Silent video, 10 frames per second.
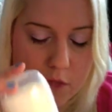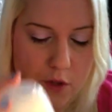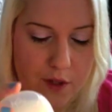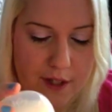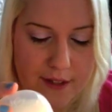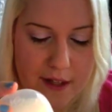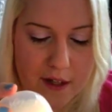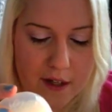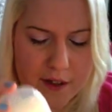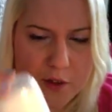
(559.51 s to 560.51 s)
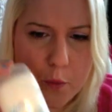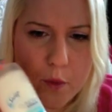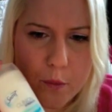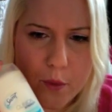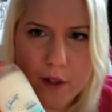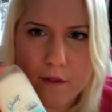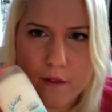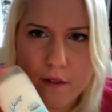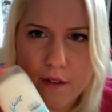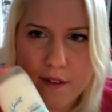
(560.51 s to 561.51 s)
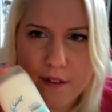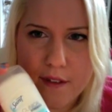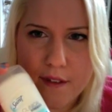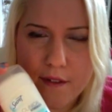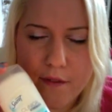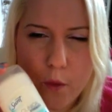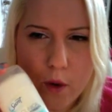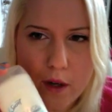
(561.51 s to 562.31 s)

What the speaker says: You can get that, and it's 1.4